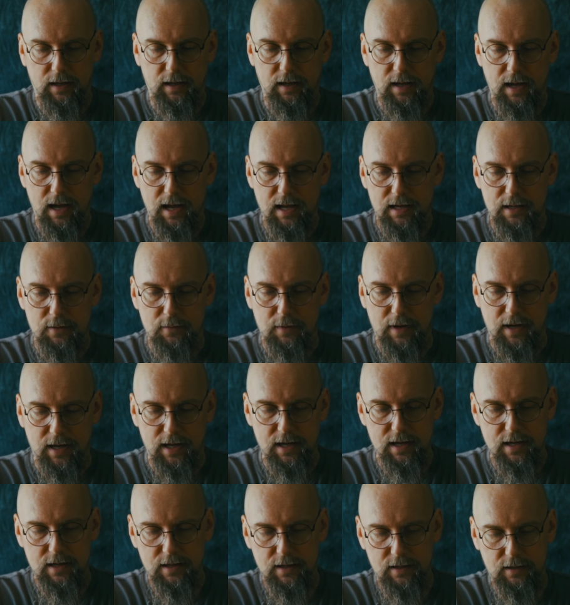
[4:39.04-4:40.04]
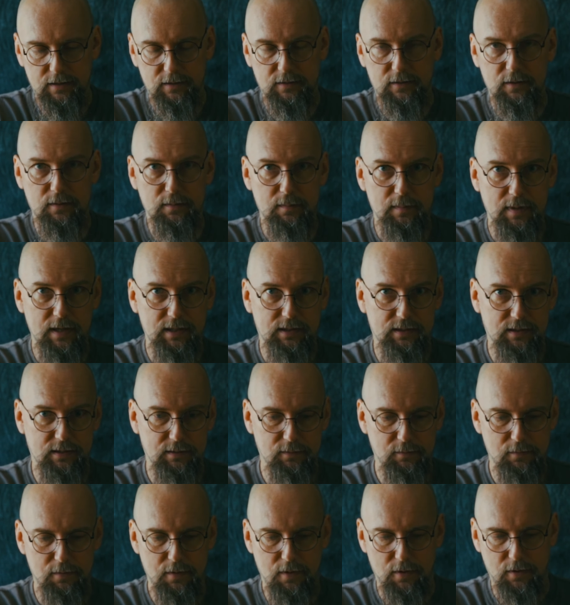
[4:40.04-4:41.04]
Anyway, no matter
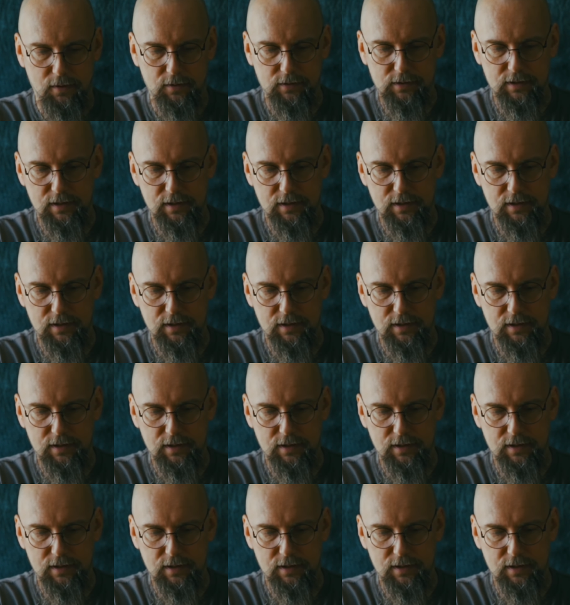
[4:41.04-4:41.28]
what,